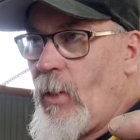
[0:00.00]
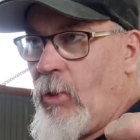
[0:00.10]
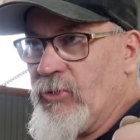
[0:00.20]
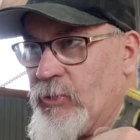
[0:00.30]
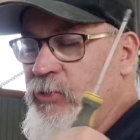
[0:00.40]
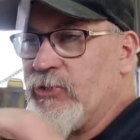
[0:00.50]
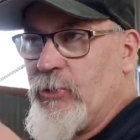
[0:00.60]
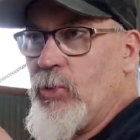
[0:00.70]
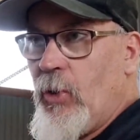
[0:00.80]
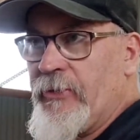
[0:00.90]
I
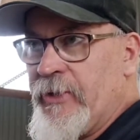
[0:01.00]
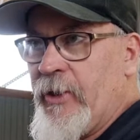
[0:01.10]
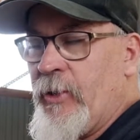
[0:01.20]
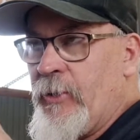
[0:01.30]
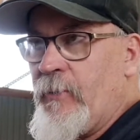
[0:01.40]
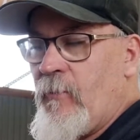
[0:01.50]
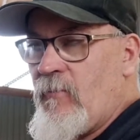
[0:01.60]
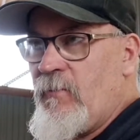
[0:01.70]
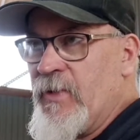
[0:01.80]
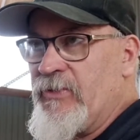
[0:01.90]
still like to go
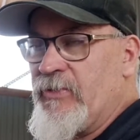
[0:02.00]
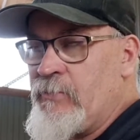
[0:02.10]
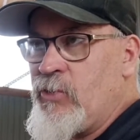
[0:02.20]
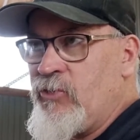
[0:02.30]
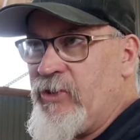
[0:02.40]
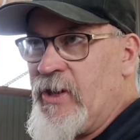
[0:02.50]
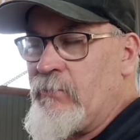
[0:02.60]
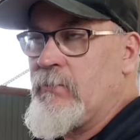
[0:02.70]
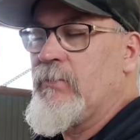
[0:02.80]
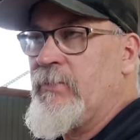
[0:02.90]
visit the
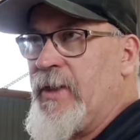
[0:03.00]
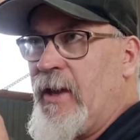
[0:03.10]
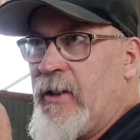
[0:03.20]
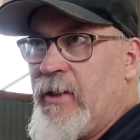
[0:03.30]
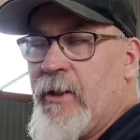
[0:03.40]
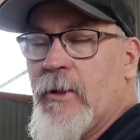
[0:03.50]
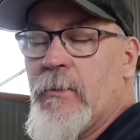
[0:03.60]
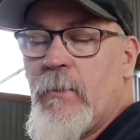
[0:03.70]
museum down in their